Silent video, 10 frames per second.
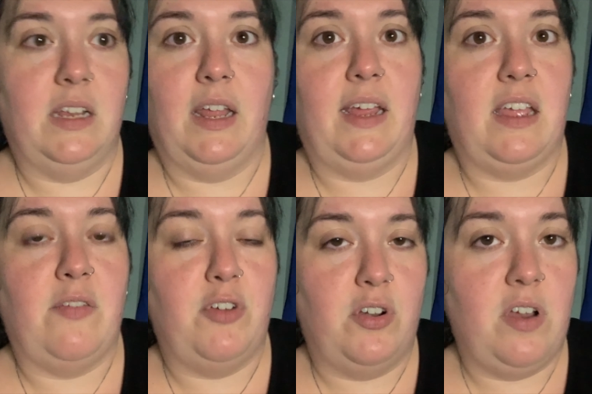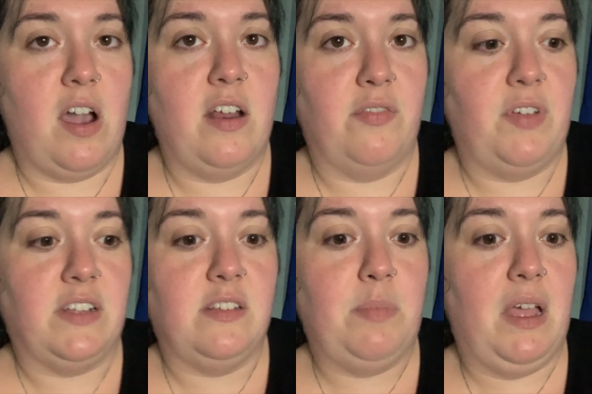Like if you're not
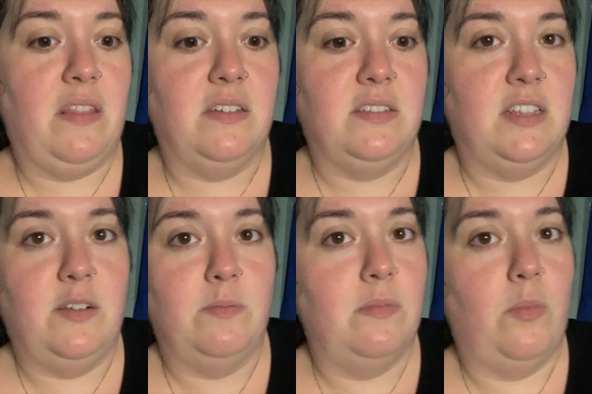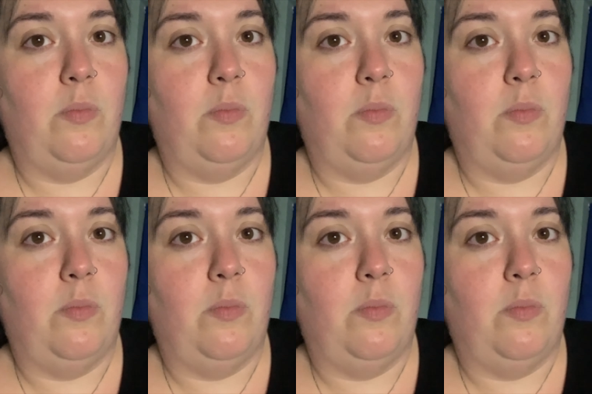affected by this, then